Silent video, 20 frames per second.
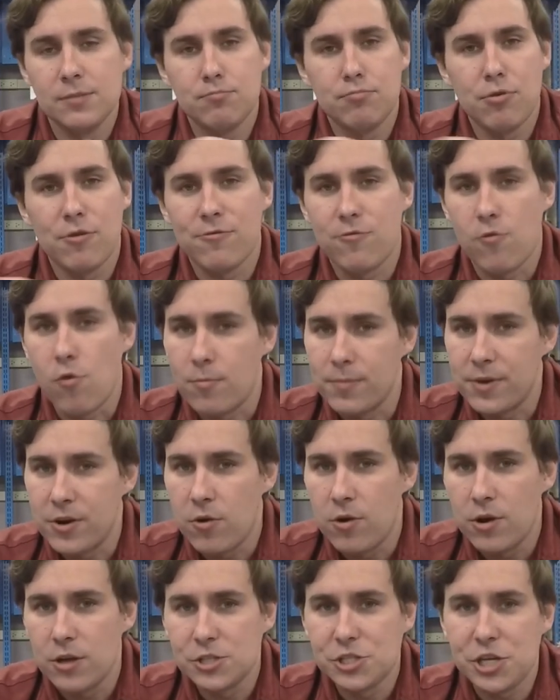performed an
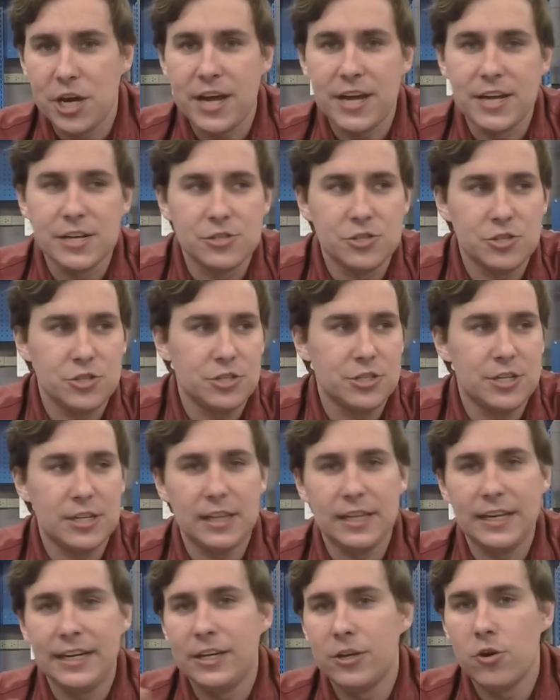oil change,
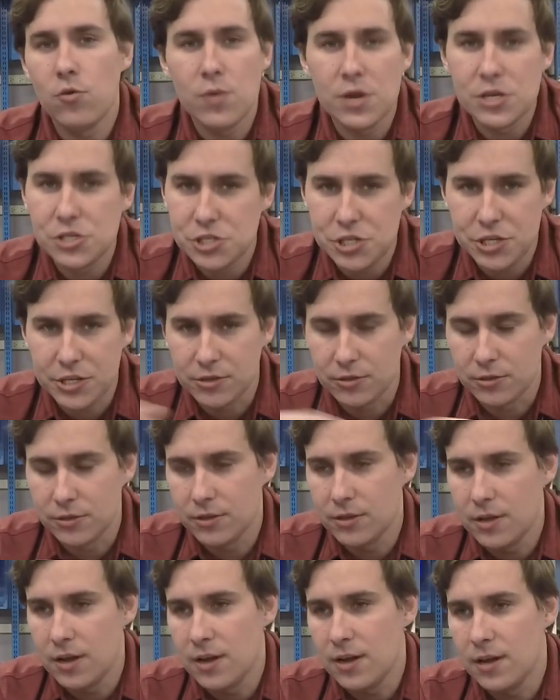cleaned a windshield,
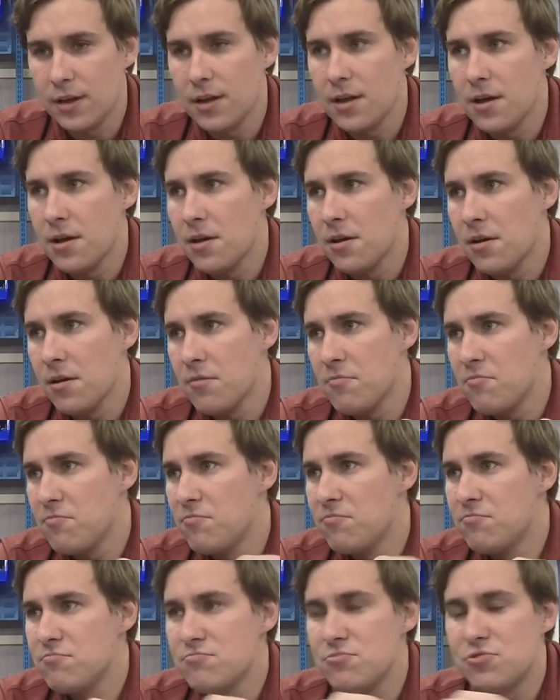
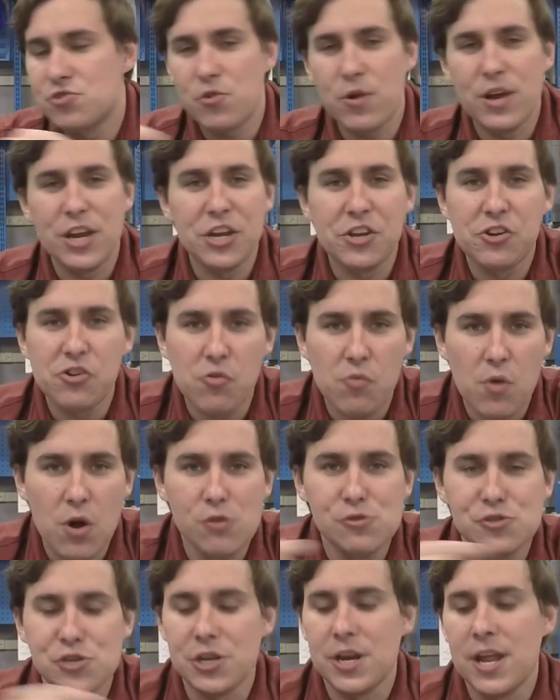treated
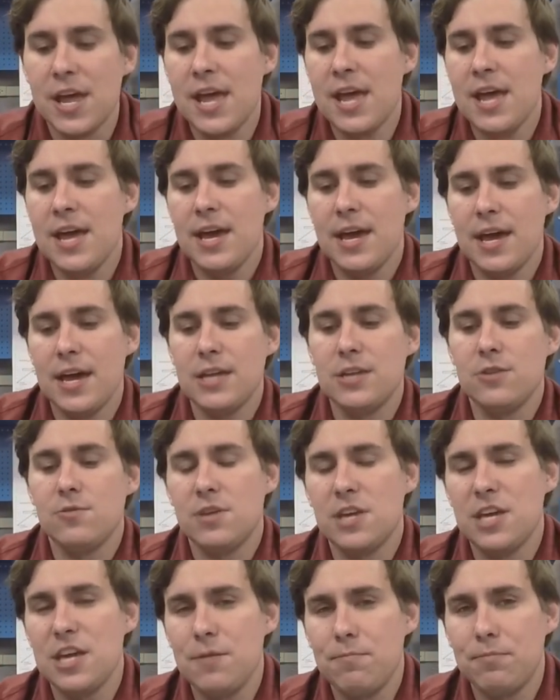corrosion, and you
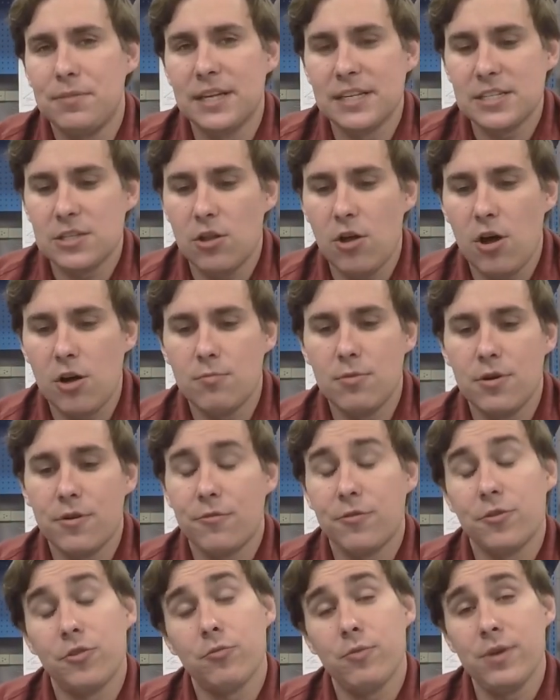keep this logbook
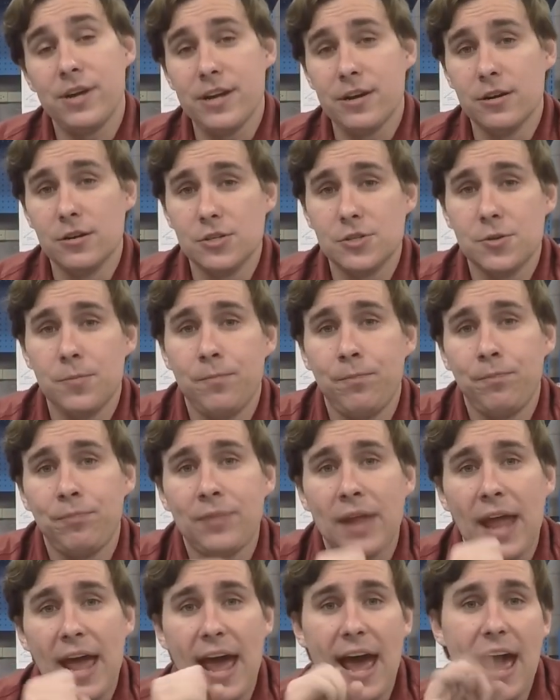for 3 years.
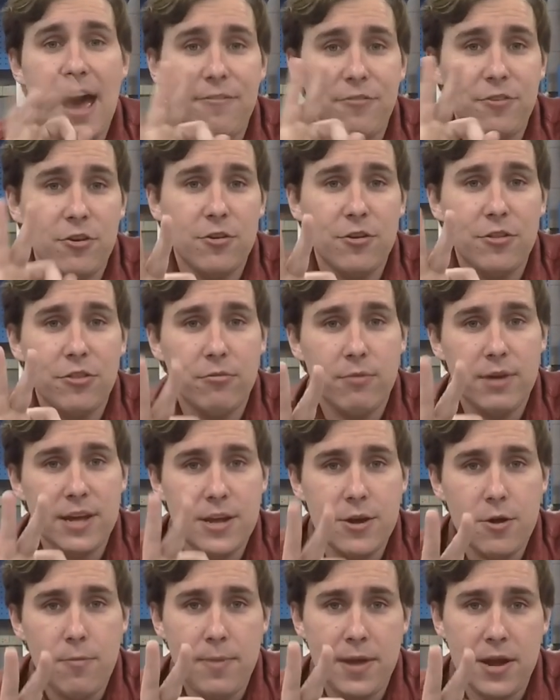After a
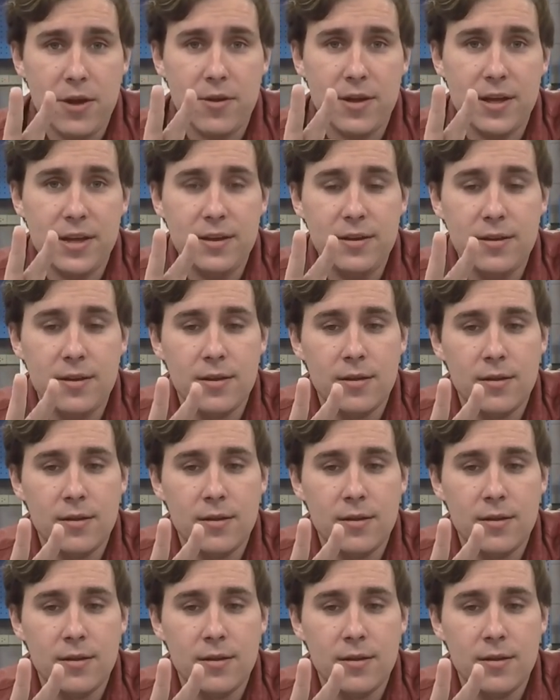3-year period,